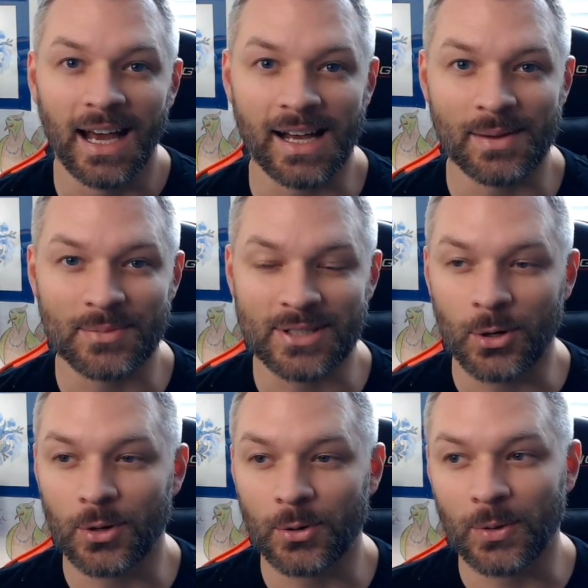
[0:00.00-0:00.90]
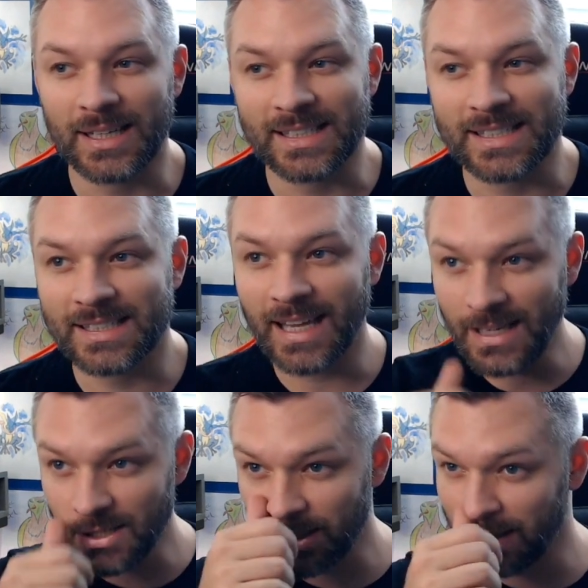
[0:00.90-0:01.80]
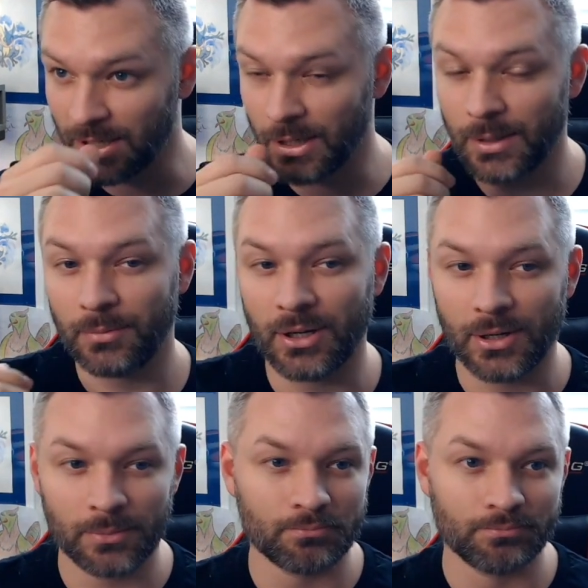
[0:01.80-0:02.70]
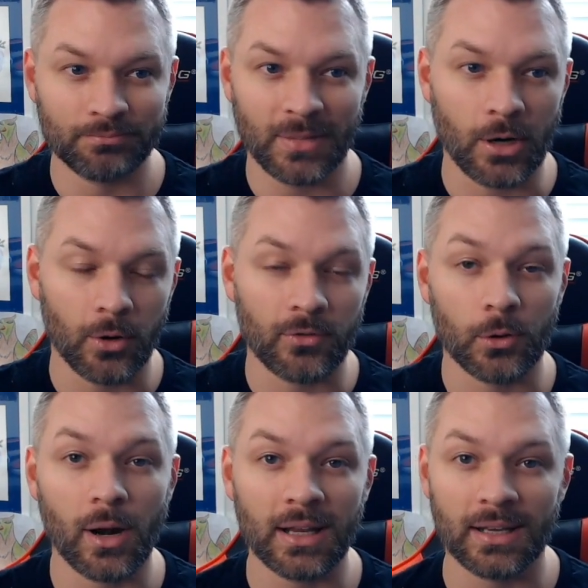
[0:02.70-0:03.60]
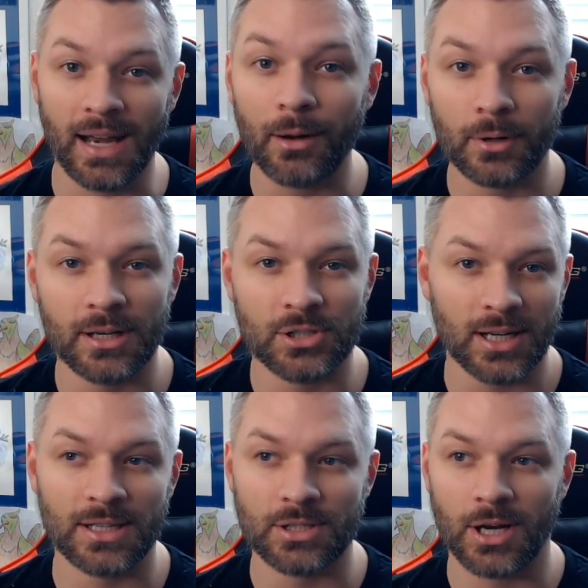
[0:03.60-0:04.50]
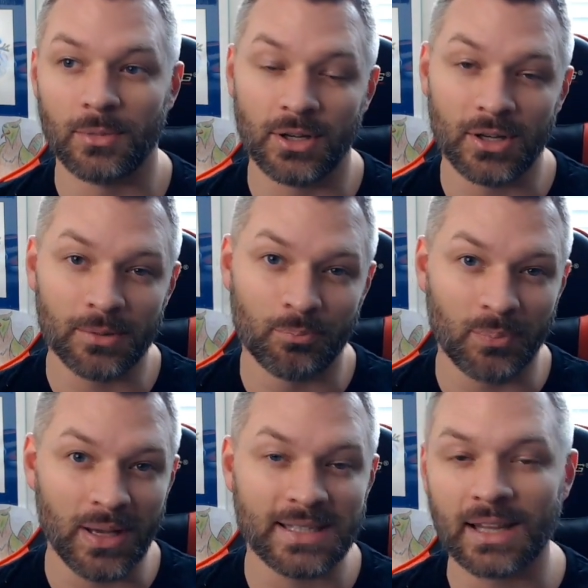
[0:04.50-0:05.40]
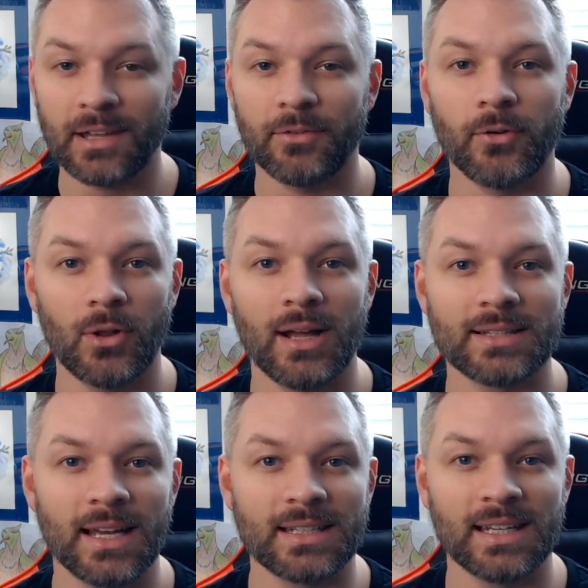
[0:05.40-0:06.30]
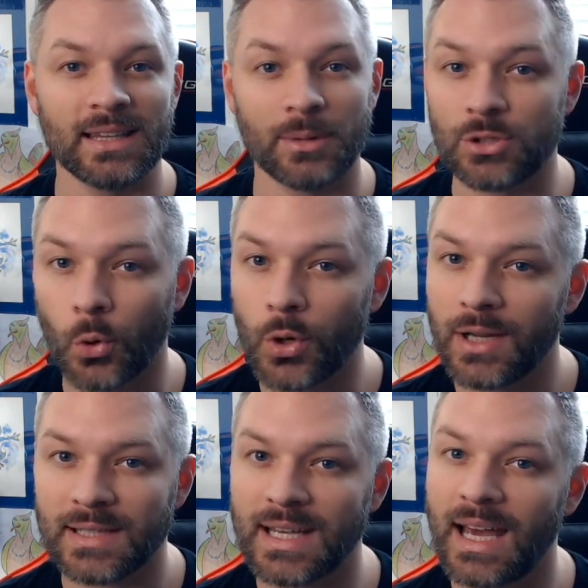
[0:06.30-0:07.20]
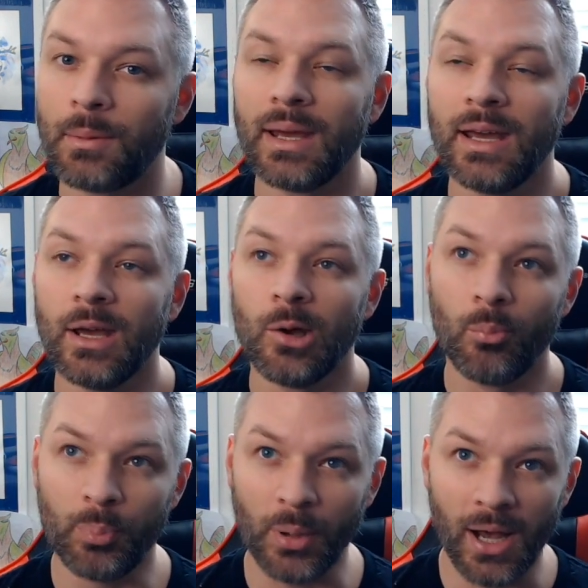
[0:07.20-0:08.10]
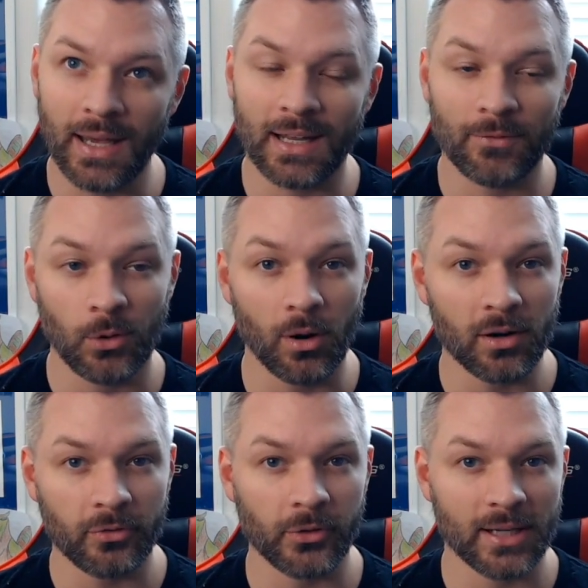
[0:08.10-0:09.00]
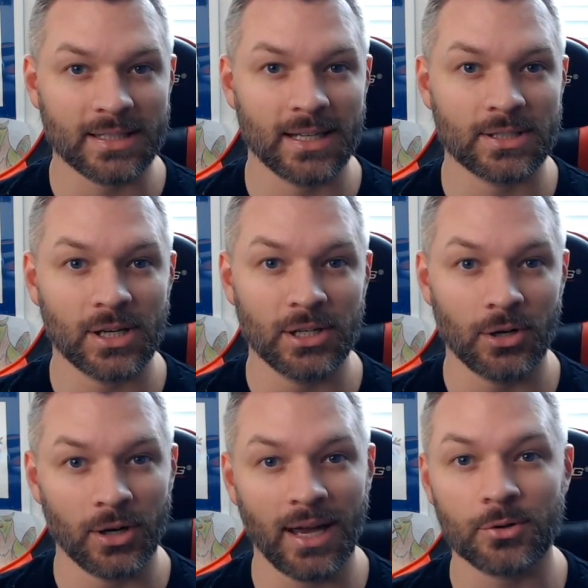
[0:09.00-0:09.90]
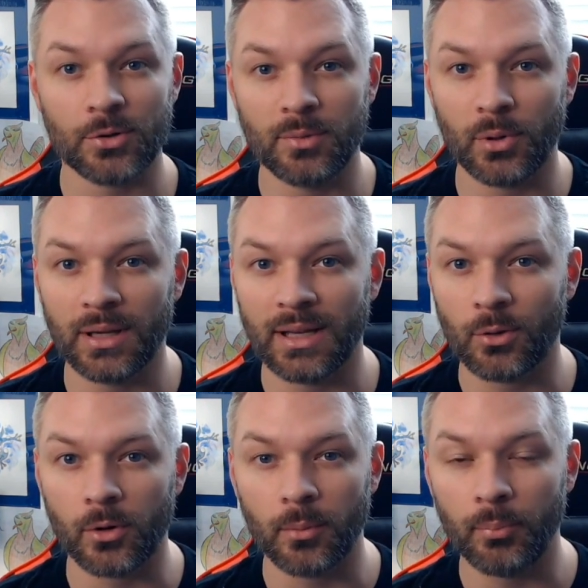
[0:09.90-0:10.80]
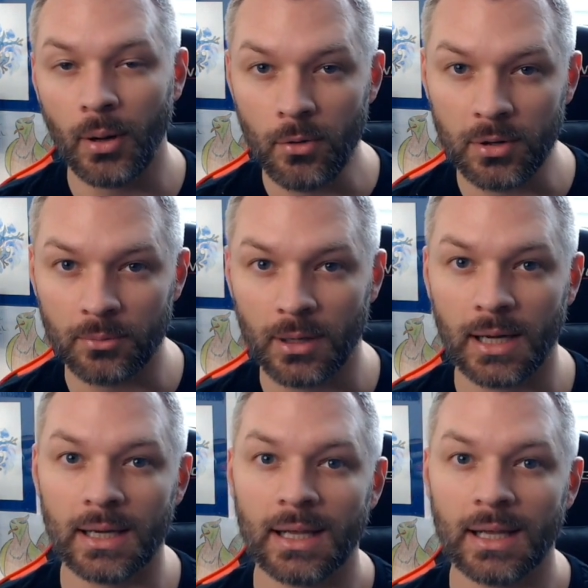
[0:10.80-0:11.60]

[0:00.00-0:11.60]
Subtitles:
So essentially, if you're not running shiny charm, you're basically full odds hunting the majority of the time. But if you are a full odds hunter and you're encountering brilliant aura Pokemon,